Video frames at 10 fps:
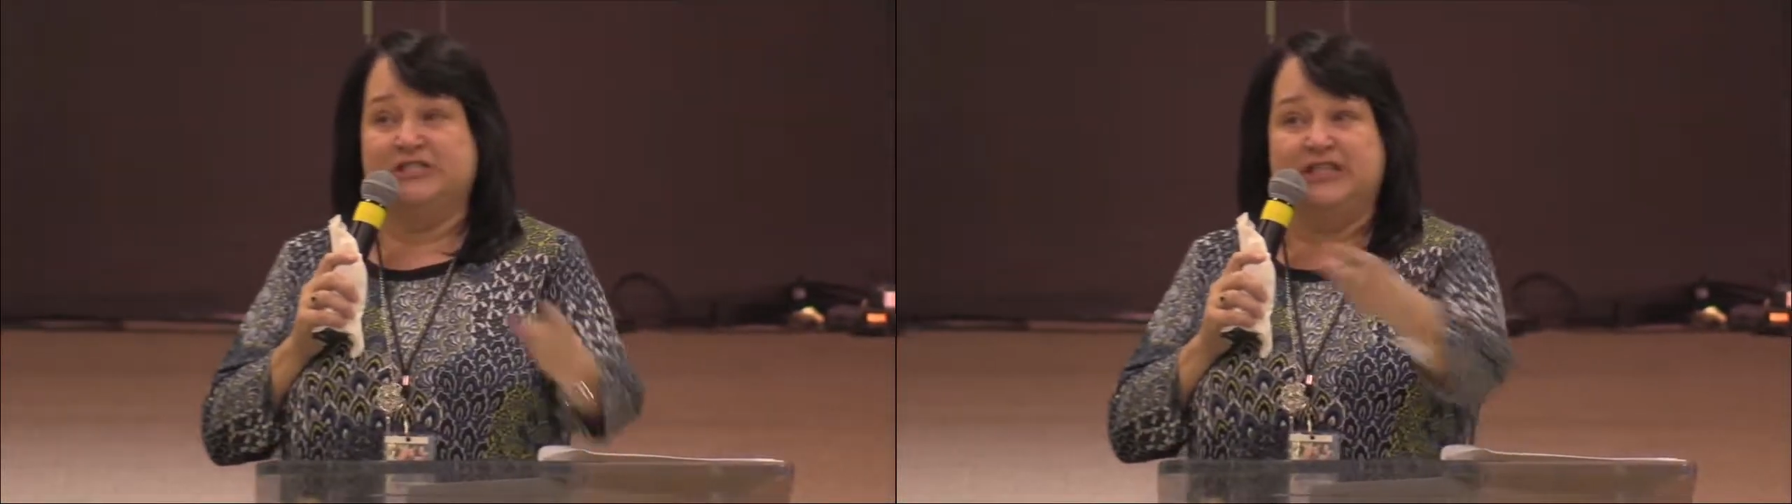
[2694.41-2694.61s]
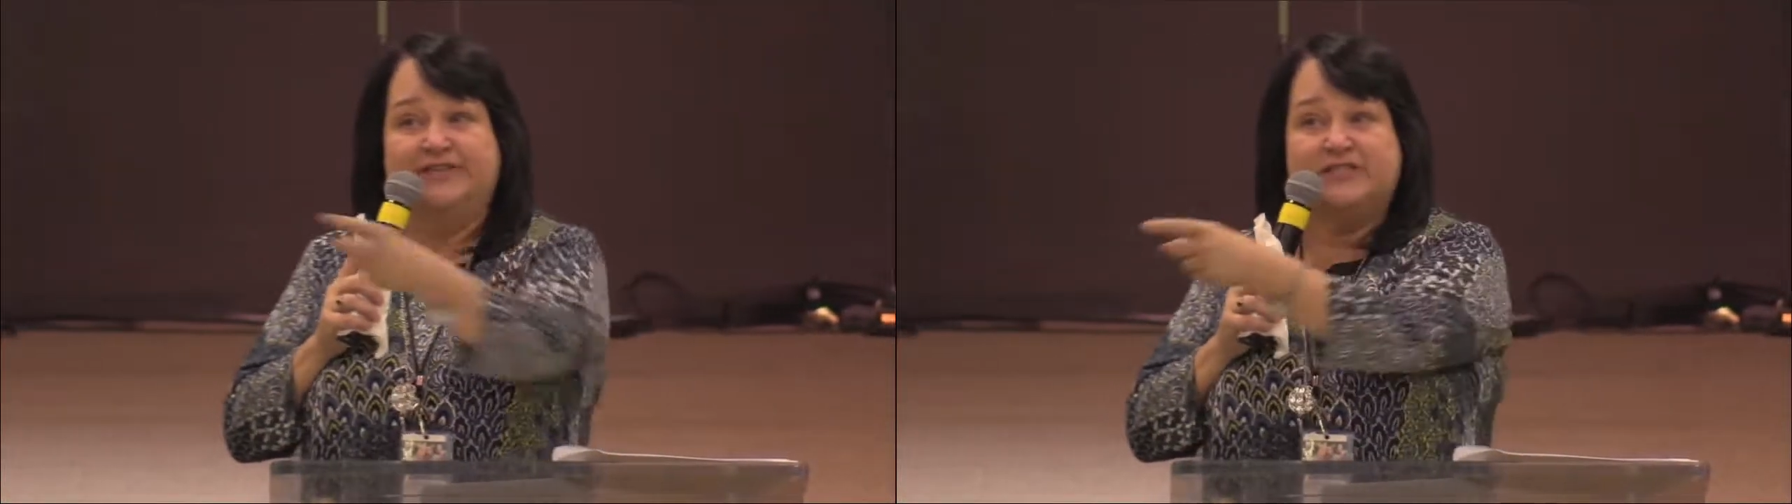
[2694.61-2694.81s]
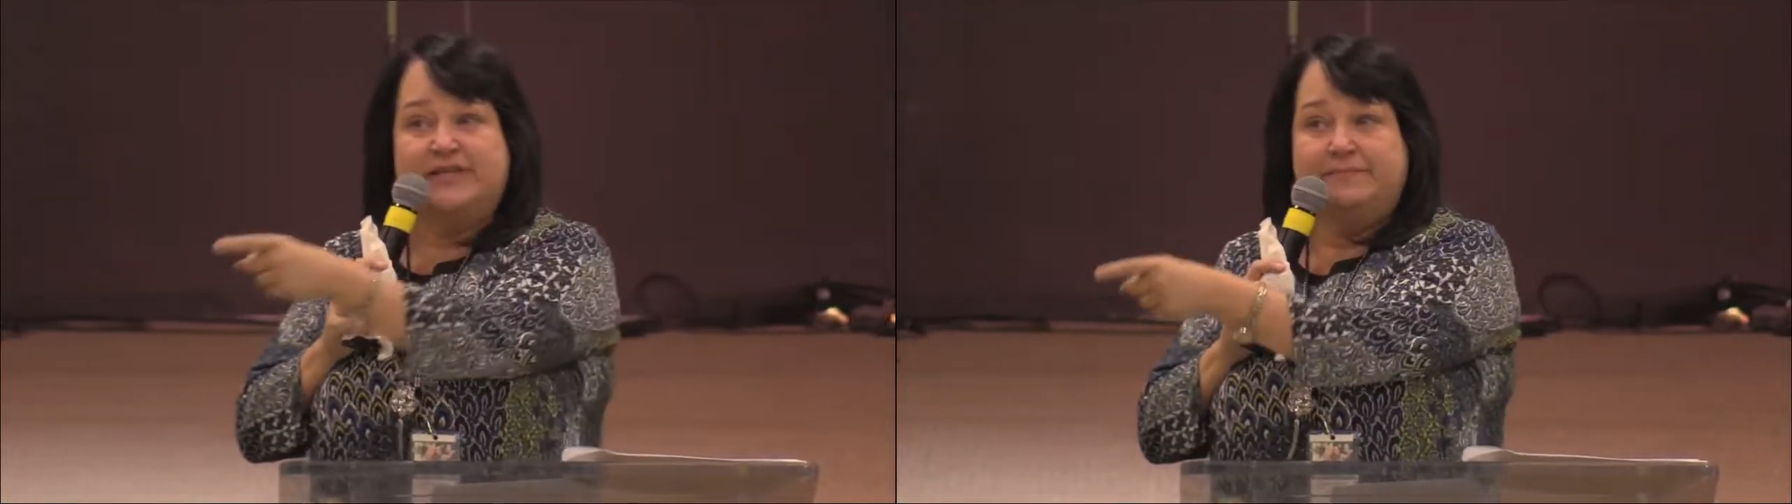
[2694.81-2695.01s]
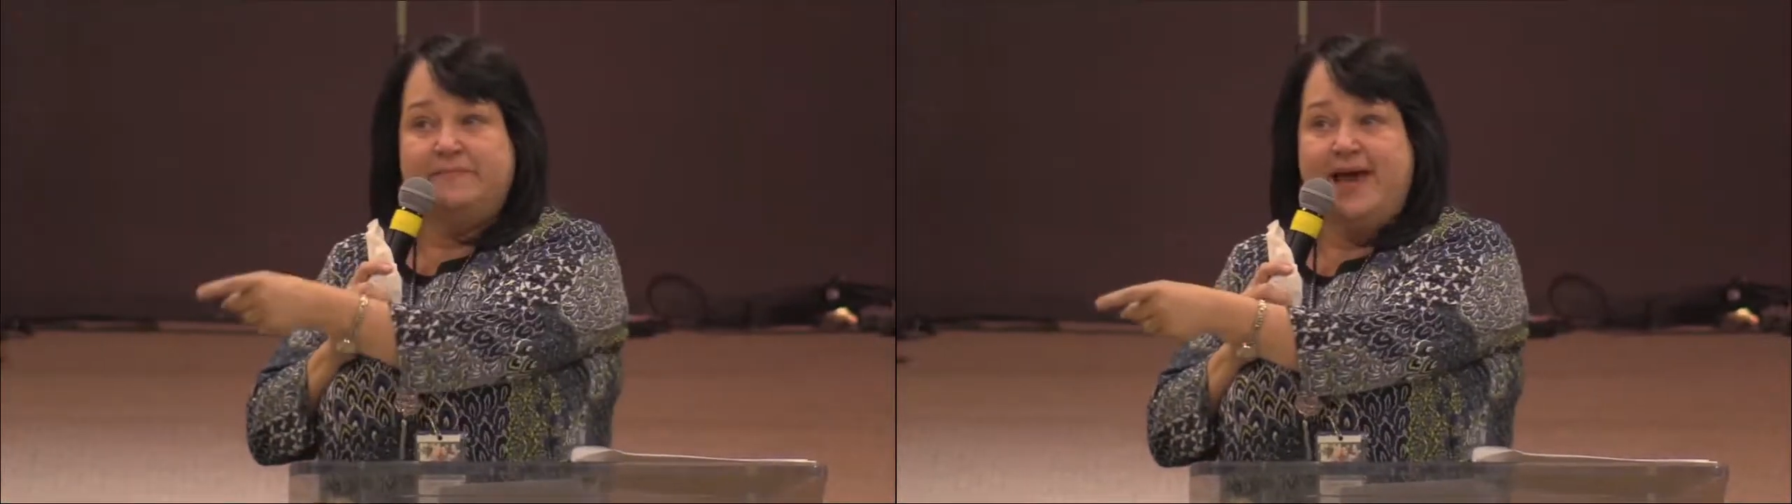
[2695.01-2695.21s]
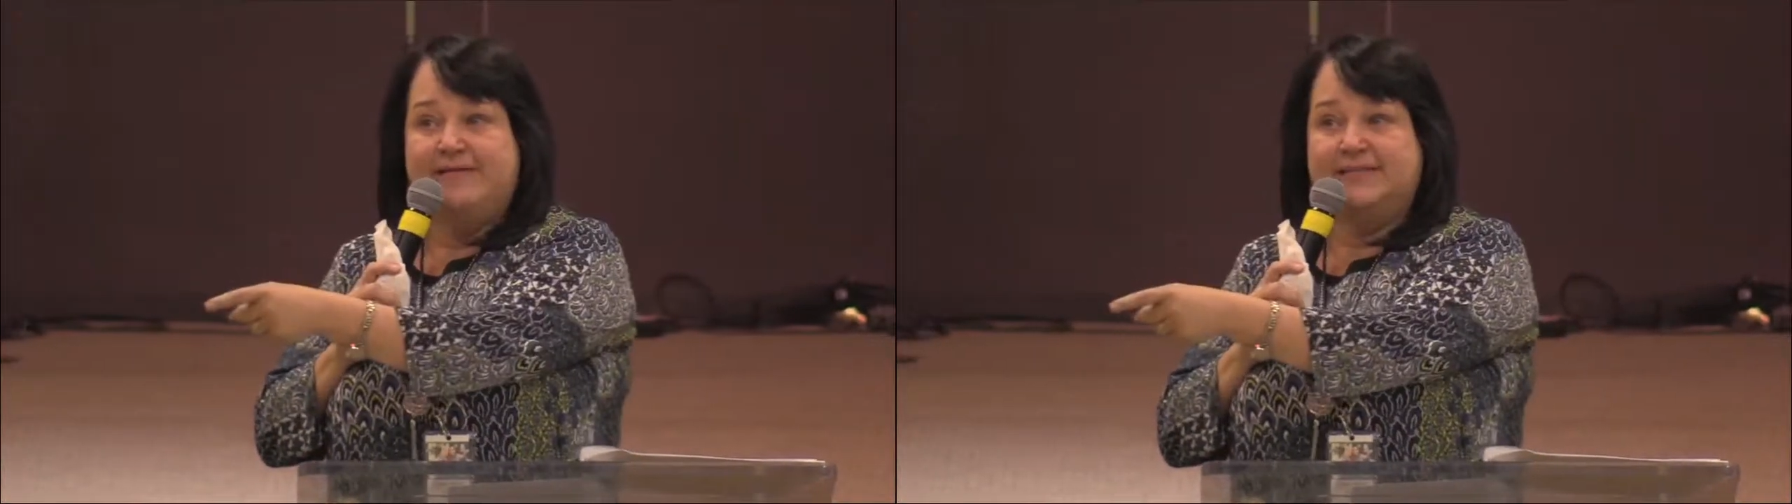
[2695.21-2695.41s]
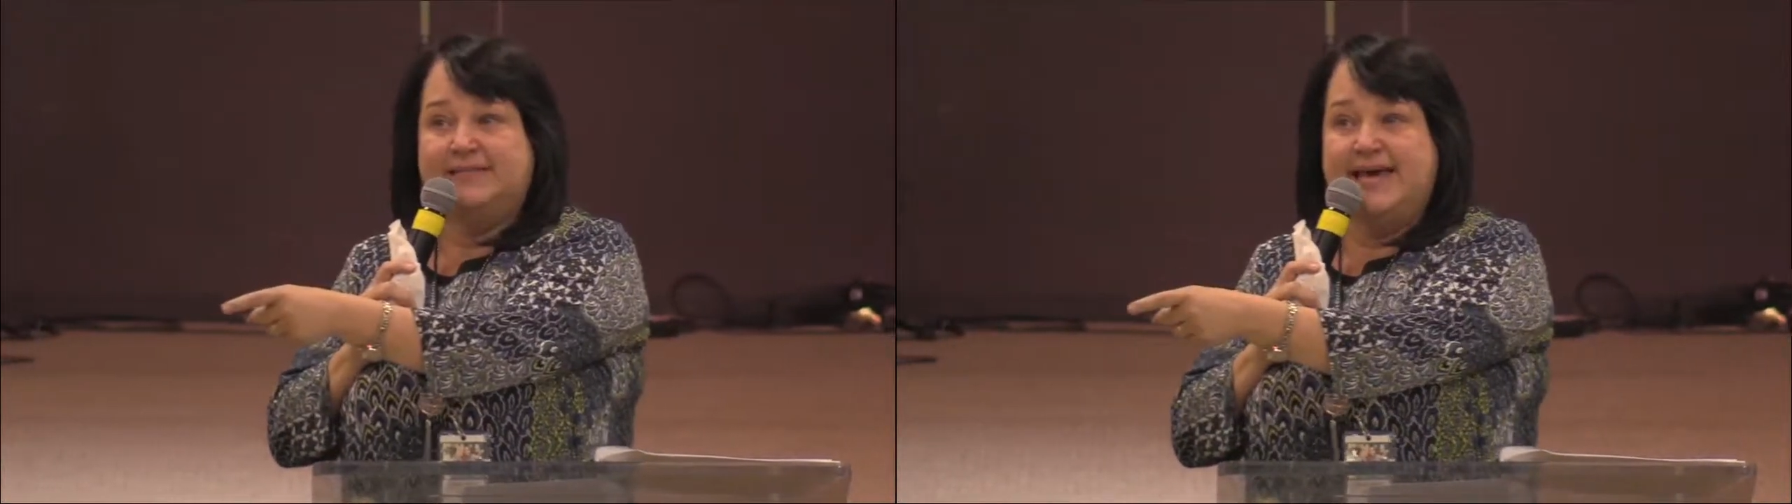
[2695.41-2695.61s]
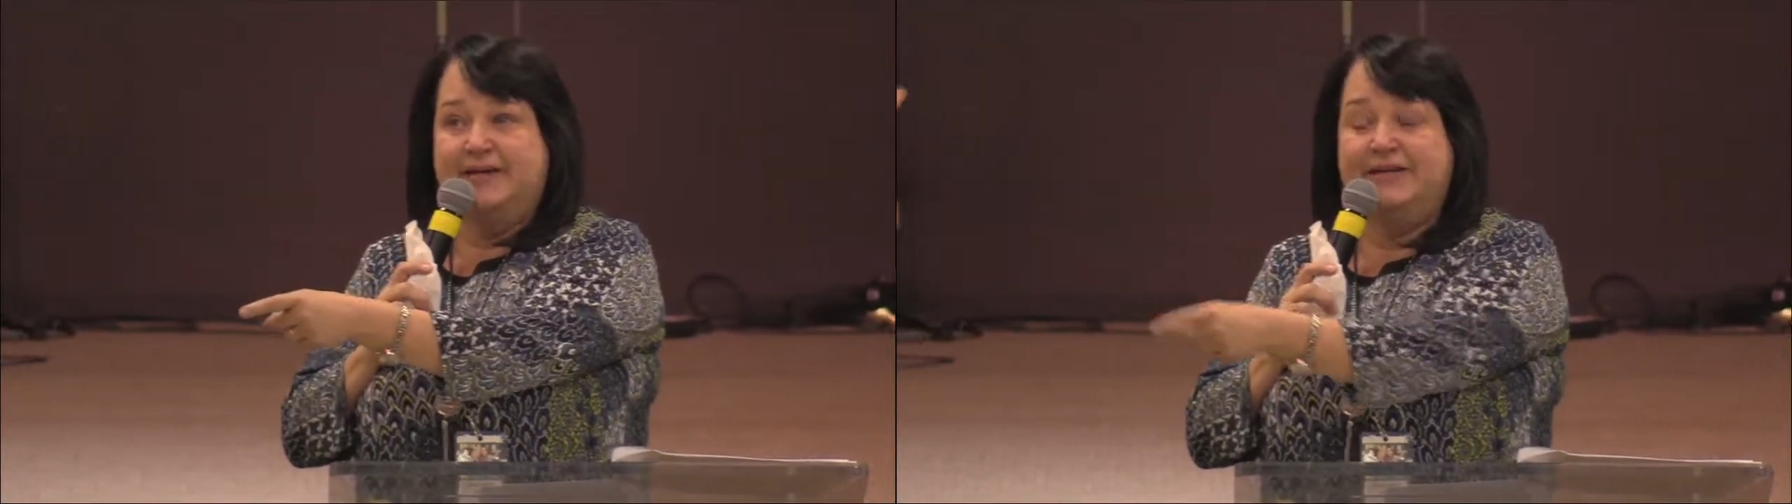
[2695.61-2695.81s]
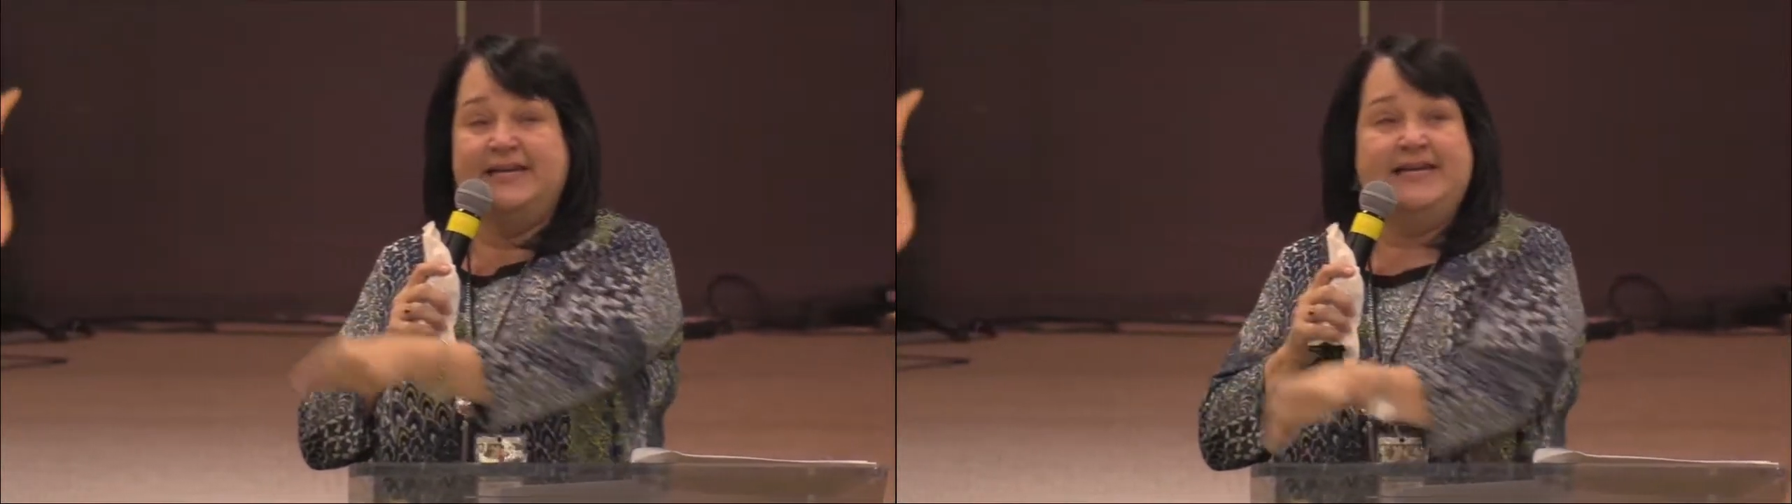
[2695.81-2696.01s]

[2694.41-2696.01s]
Cliff's getting married Saturday.